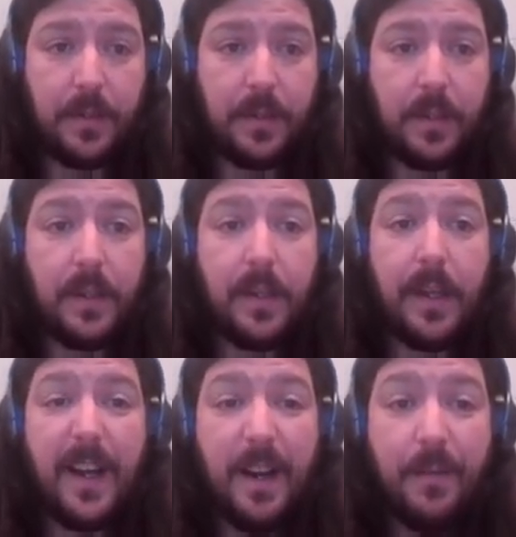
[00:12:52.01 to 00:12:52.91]
And
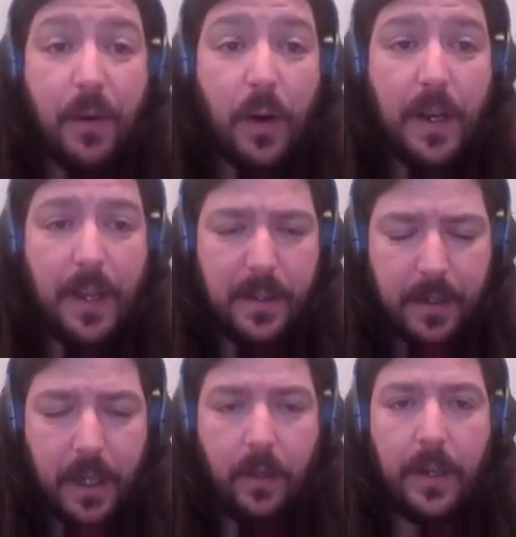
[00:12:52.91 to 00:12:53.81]
avoid scheduling
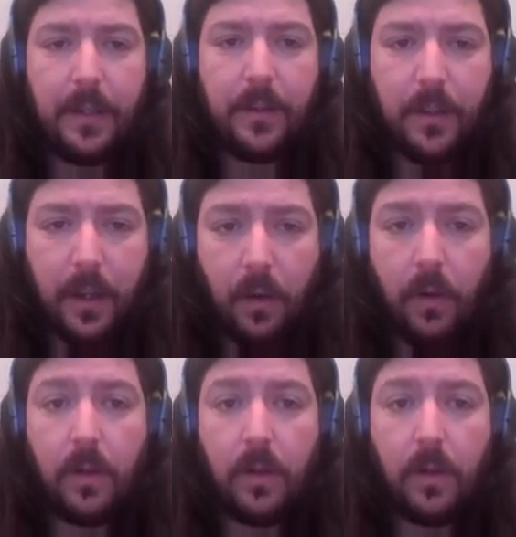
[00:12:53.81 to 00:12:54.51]
talks